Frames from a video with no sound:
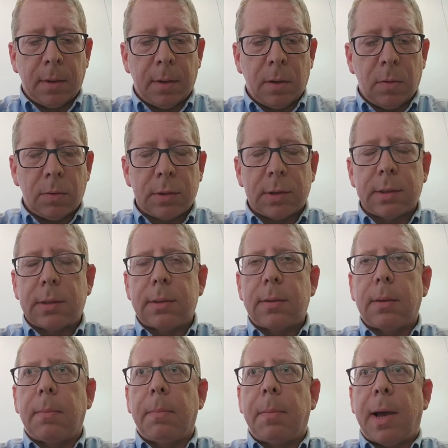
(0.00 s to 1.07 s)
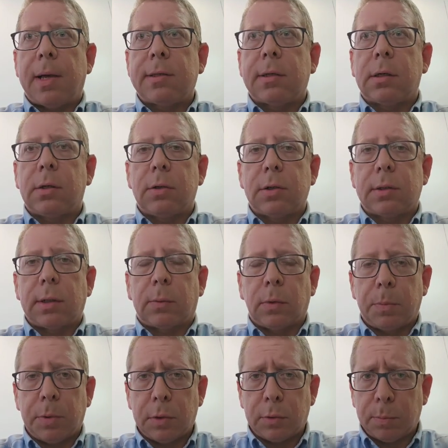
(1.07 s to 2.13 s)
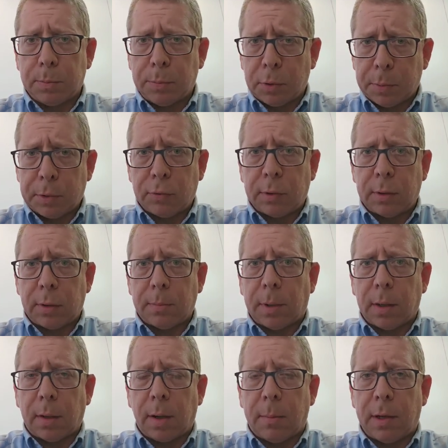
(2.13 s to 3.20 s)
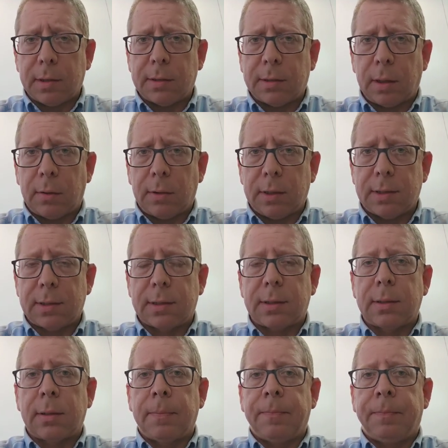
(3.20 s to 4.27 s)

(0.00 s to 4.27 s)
Those massacres that were perpetrated by Hamas terrorists,